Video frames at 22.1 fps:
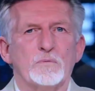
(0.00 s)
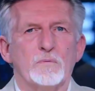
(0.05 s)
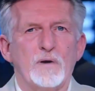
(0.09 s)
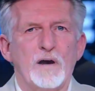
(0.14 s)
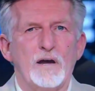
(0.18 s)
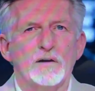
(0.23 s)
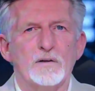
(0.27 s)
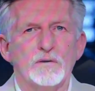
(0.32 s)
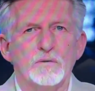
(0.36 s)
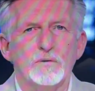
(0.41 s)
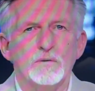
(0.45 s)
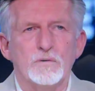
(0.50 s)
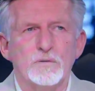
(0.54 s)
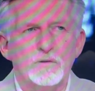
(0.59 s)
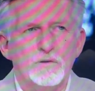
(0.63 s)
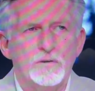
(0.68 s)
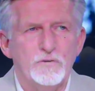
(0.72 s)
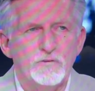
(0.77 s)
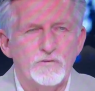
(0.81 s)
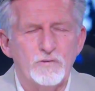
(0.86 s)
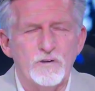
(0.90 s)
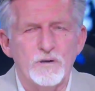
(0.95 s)
radical
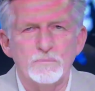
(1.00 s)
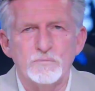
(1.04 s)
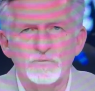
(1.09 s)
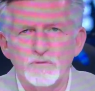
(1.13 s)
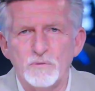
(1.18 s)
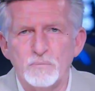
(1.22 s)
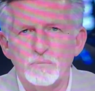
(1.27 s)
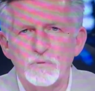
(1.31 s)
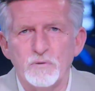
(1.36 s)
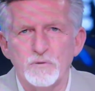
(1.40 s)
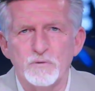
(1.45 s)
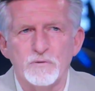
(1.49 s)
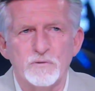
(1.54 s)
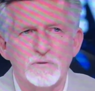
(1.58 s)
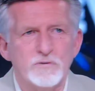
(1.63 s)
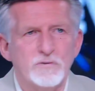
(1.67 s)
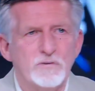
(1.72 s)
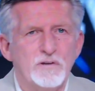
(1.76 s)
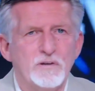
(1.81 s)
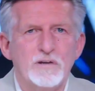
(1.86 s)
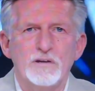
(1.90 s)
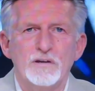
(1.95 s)
Trump supporters,
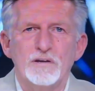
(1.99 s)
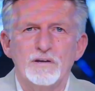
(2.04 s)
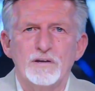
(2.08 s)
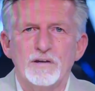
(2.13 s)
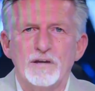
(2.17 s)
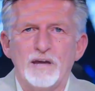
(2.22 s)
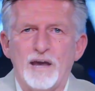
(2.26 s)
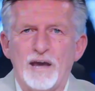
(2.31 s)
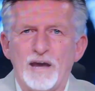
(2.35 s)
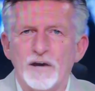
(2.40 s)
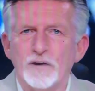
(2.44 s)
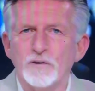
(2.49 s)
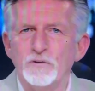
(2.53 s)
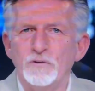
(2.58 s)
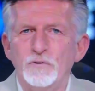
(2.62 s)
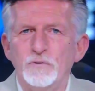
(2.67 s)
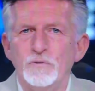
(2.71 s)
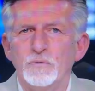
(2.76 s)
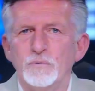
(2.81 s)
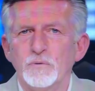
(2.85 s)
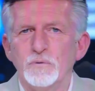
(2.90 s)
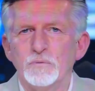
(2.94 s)
how do
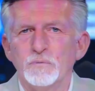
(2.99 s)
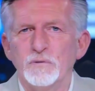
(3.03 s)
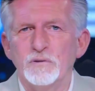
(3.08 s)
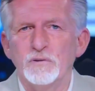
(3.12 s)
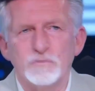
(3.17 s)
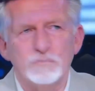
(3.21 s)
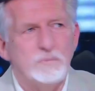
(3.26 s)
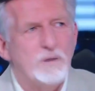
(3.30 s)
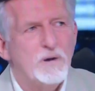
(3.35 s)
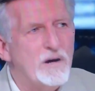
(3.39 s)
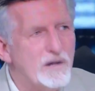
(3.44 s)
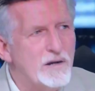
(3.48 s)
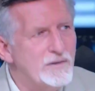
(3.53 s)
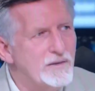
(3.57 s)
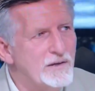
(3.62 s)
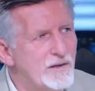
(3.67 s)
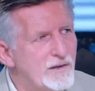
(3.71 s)
you respond